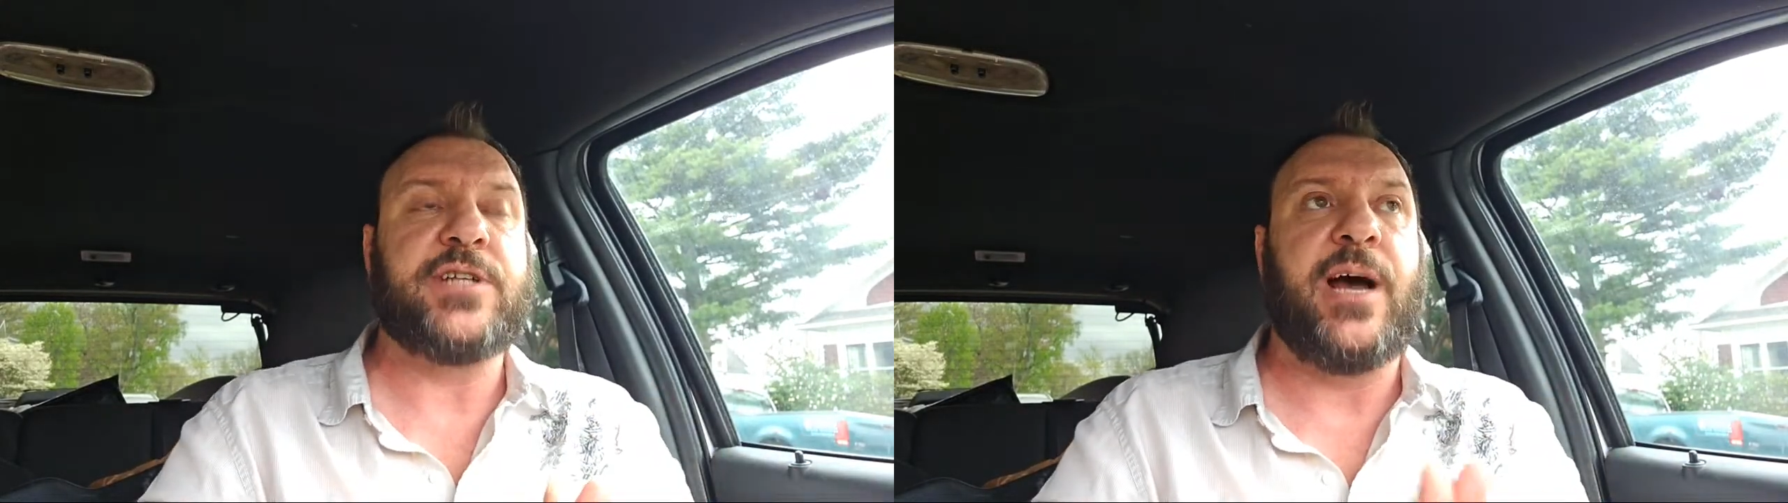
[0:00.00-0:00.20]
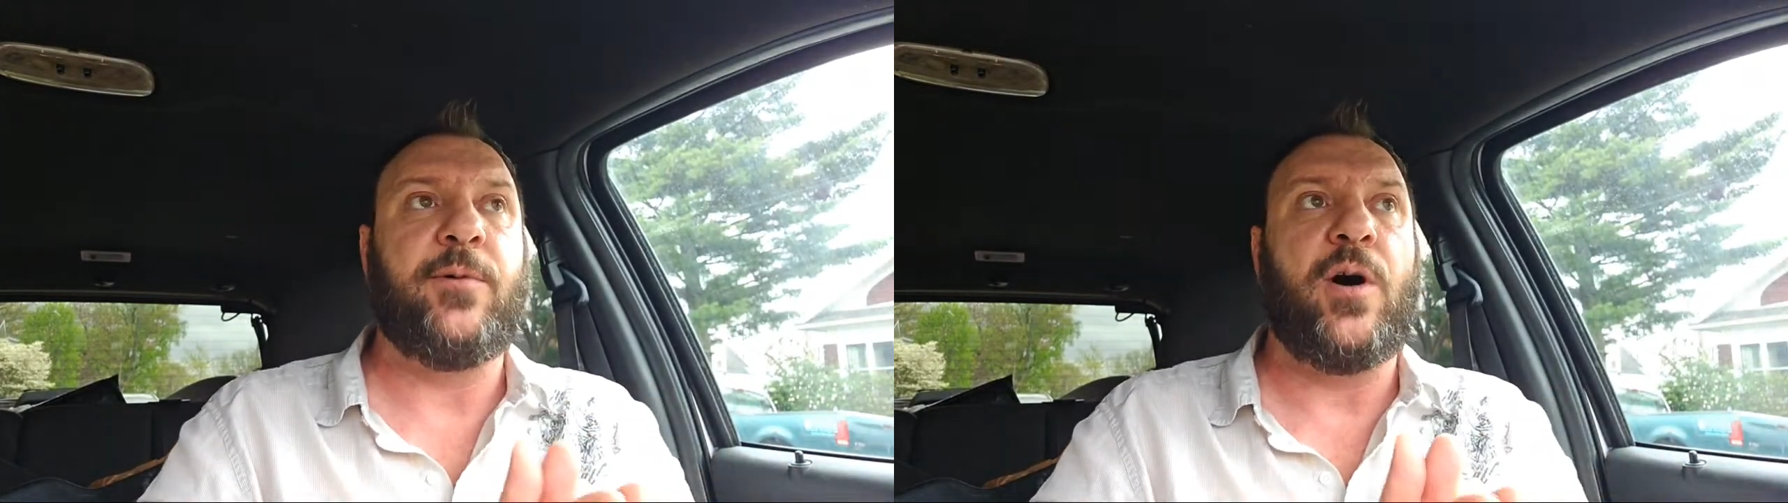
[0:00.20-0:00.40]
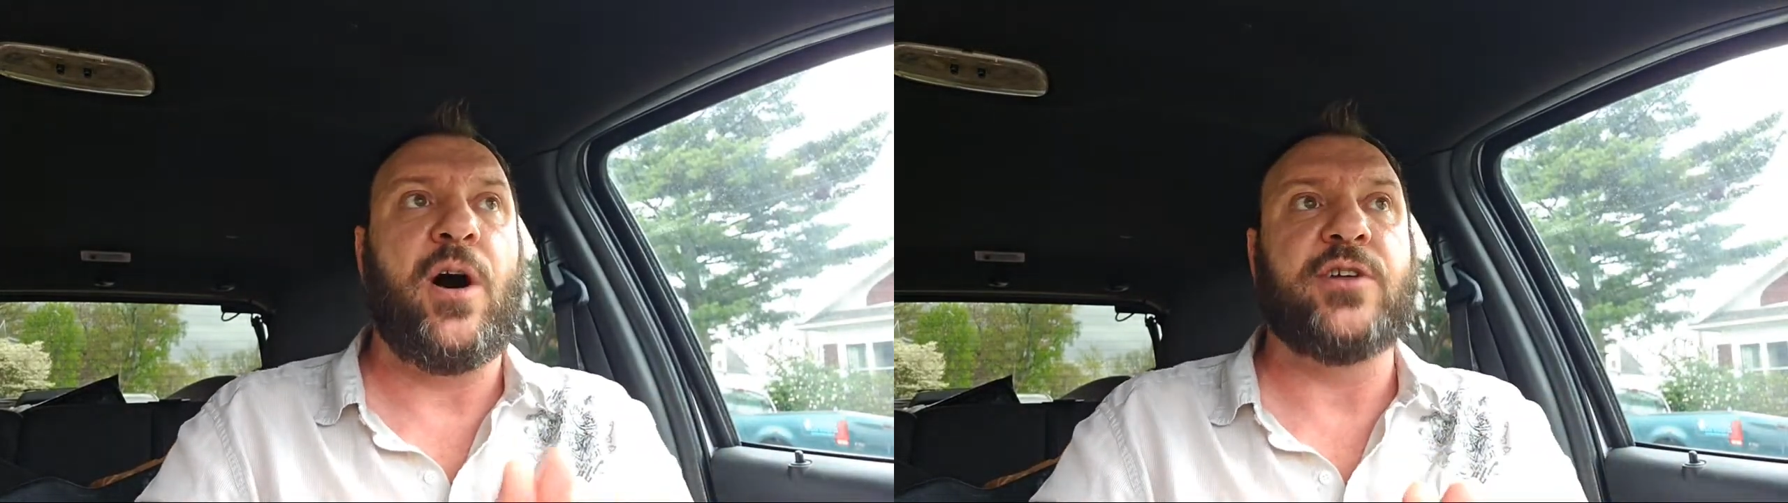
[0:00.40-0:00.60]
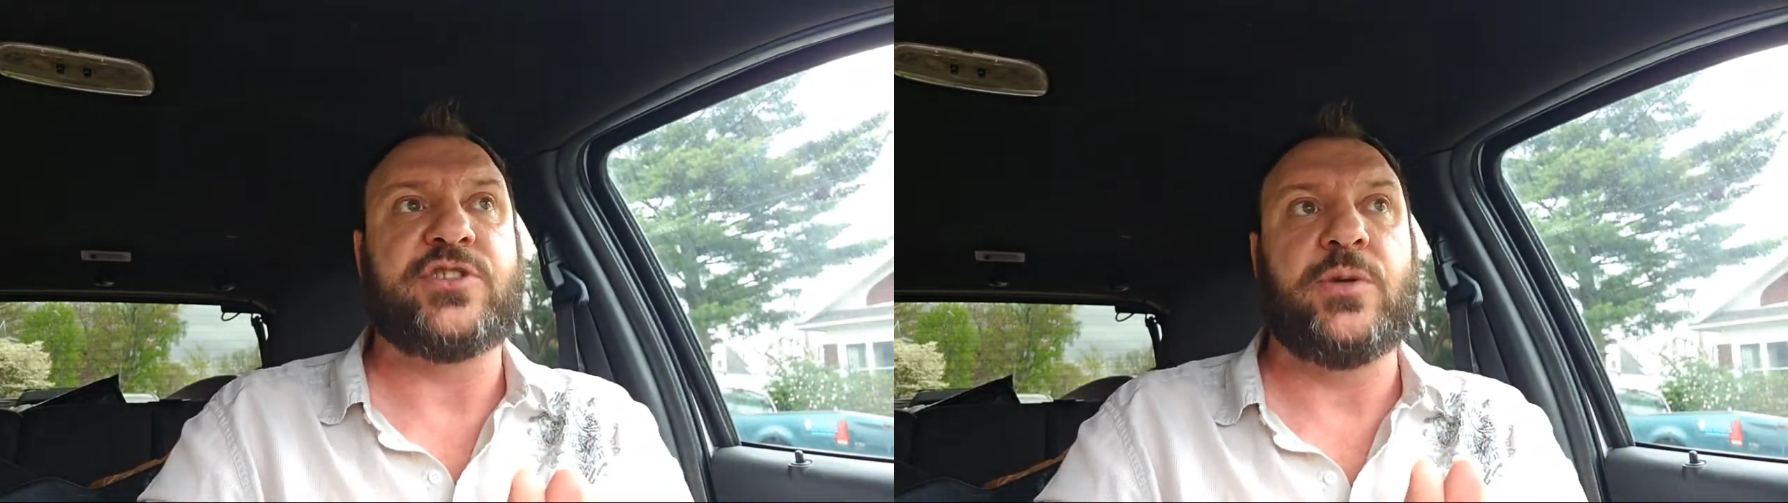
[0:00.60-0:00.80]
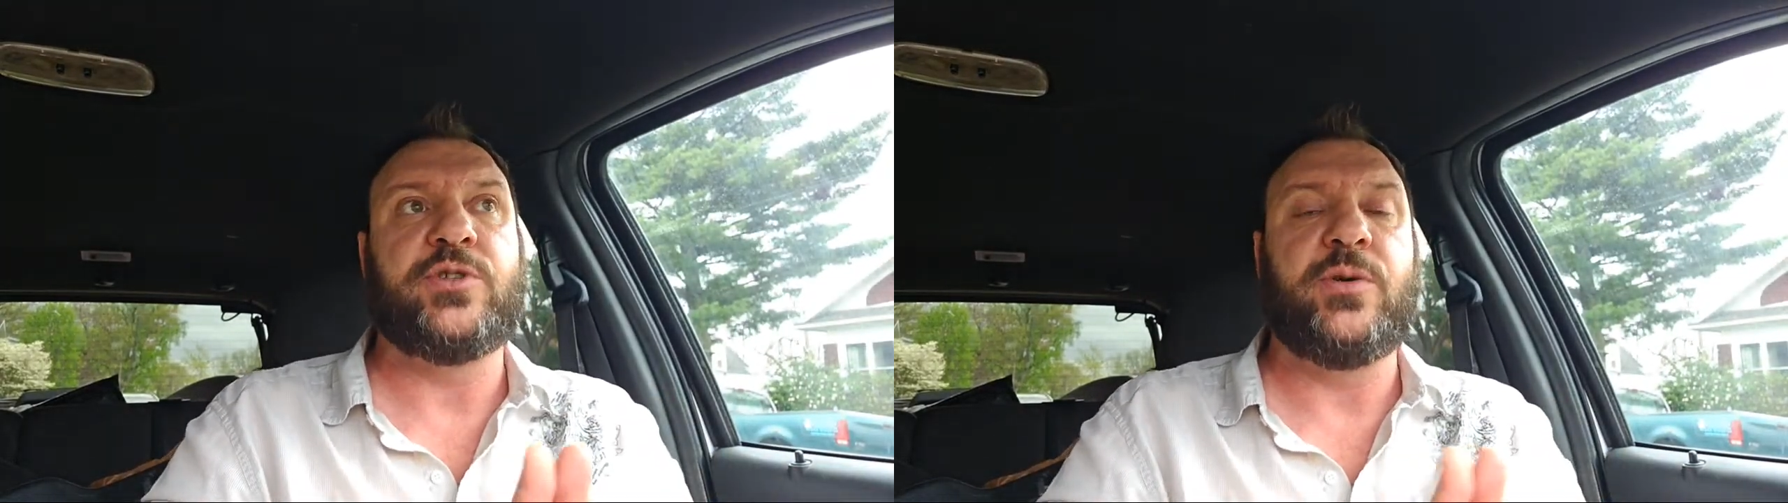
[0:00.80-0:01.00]
I will
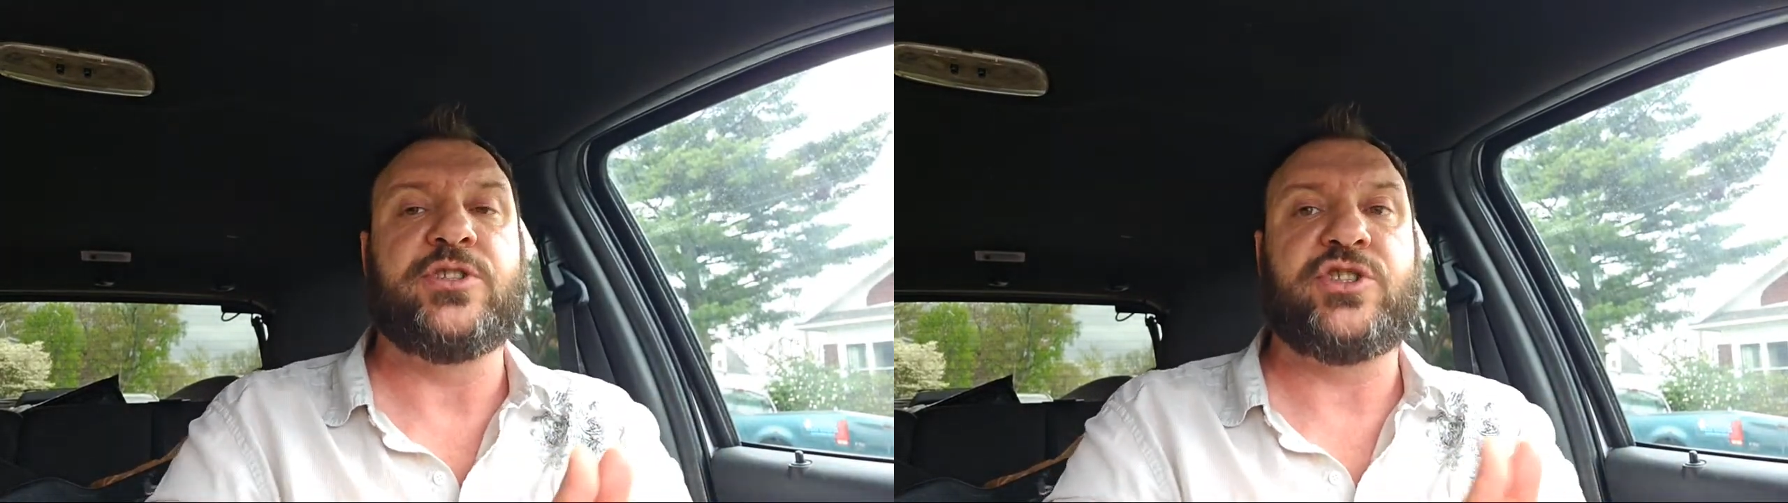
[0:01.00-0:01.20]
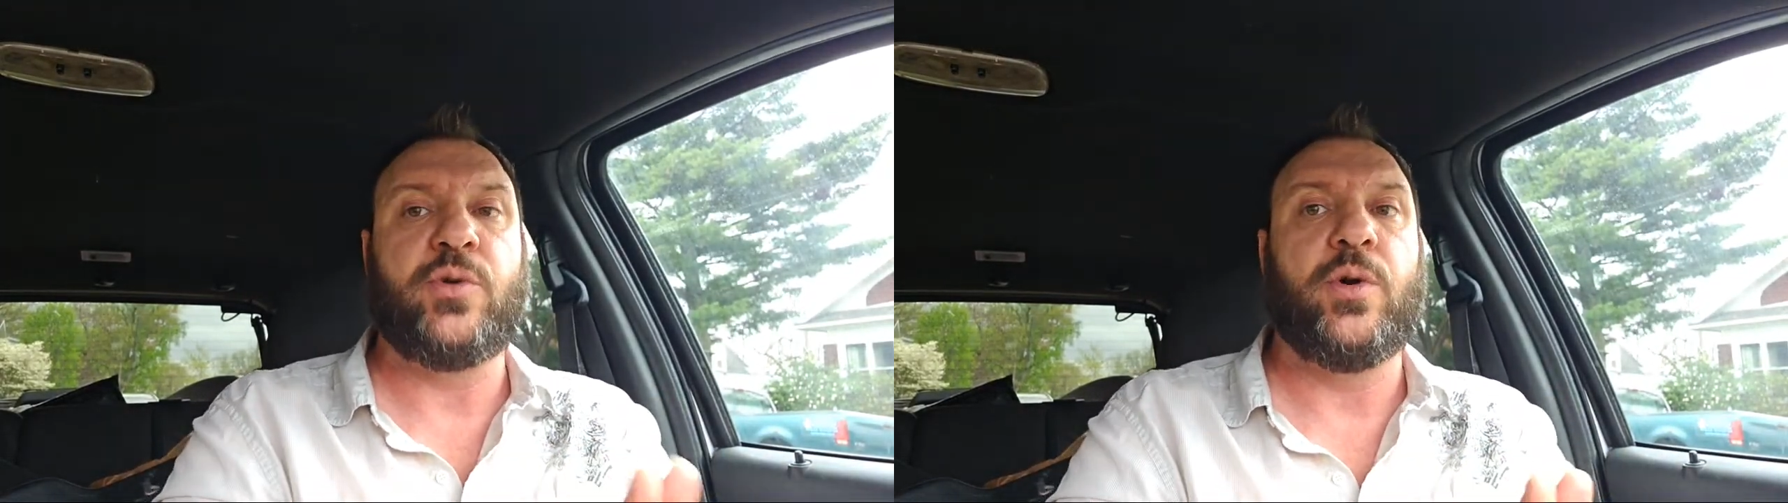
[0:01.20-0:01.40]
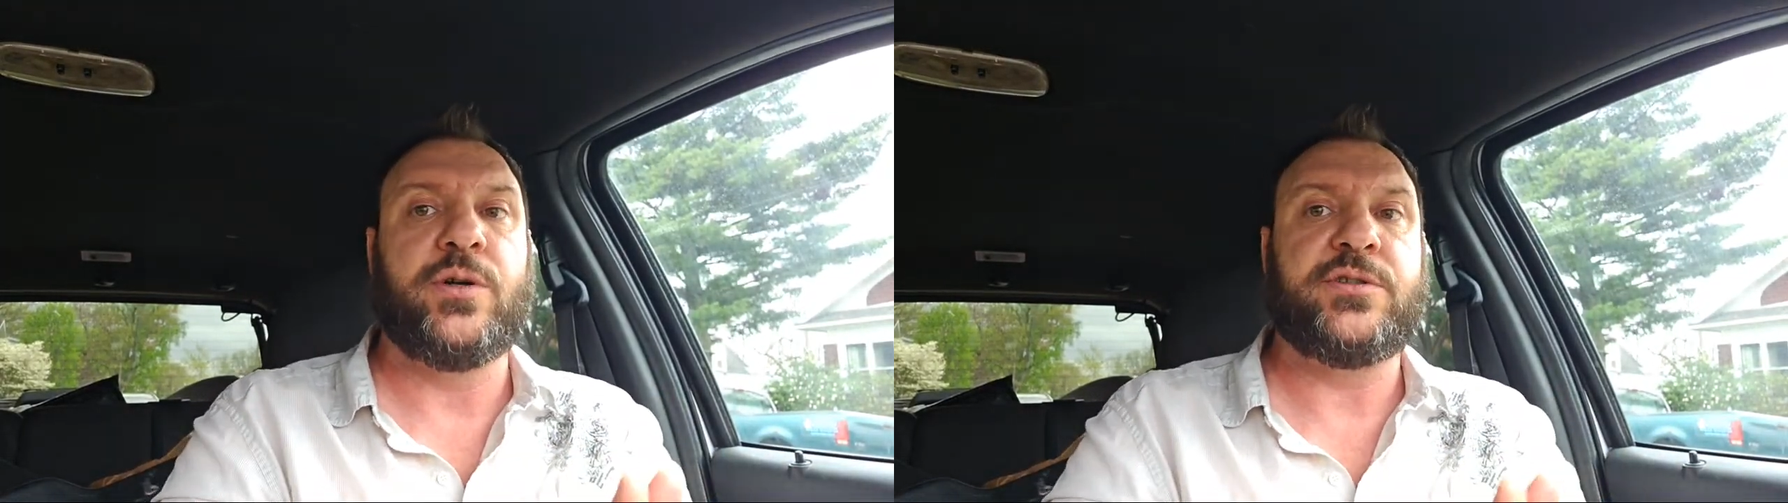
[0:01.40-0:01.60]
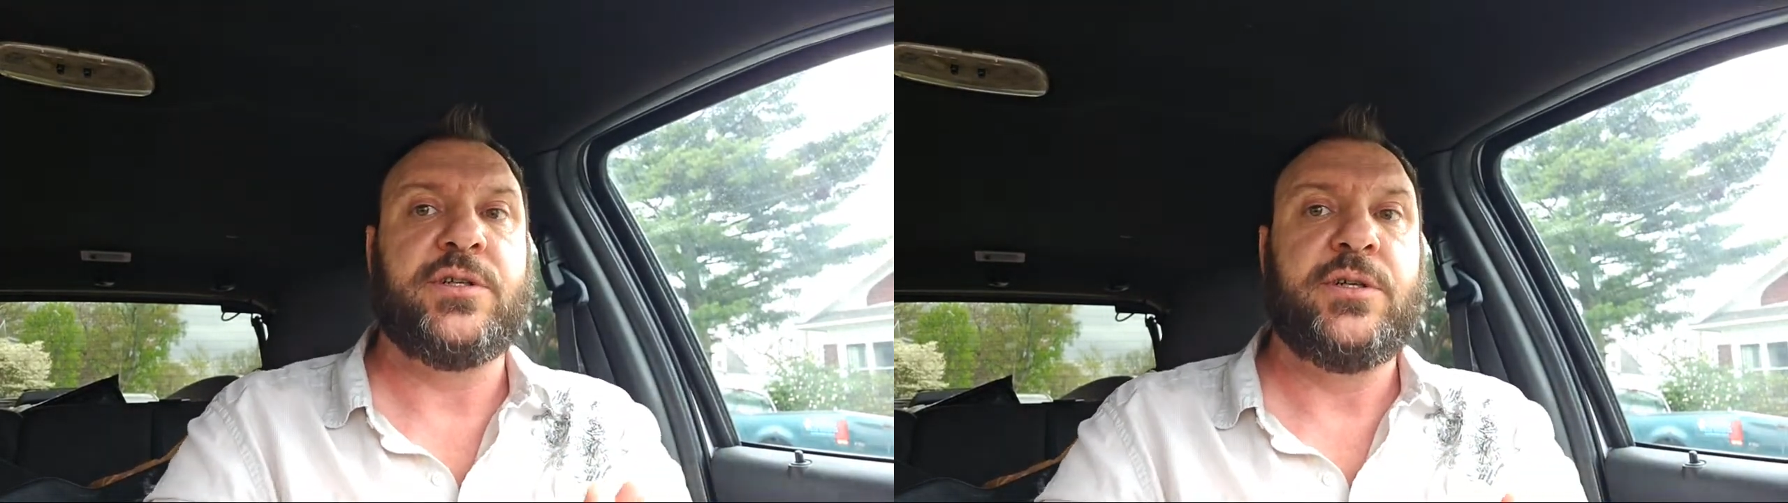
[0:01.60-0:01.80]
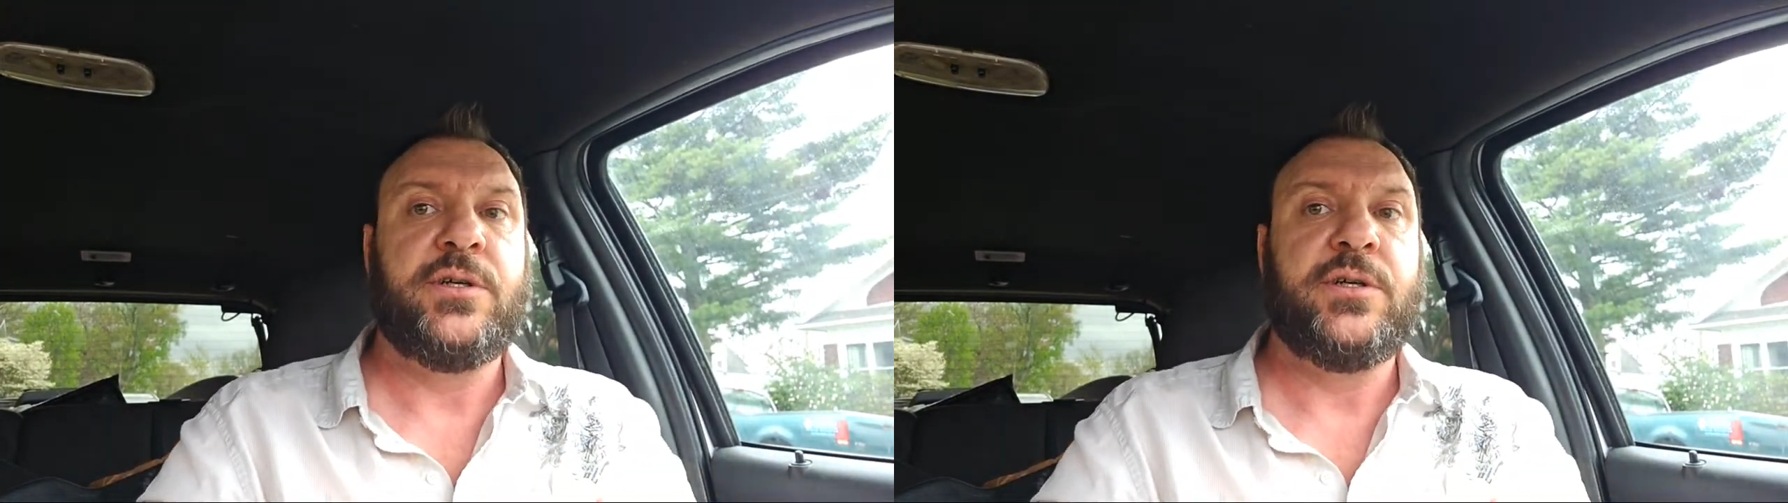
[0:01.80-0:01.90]
also do a short.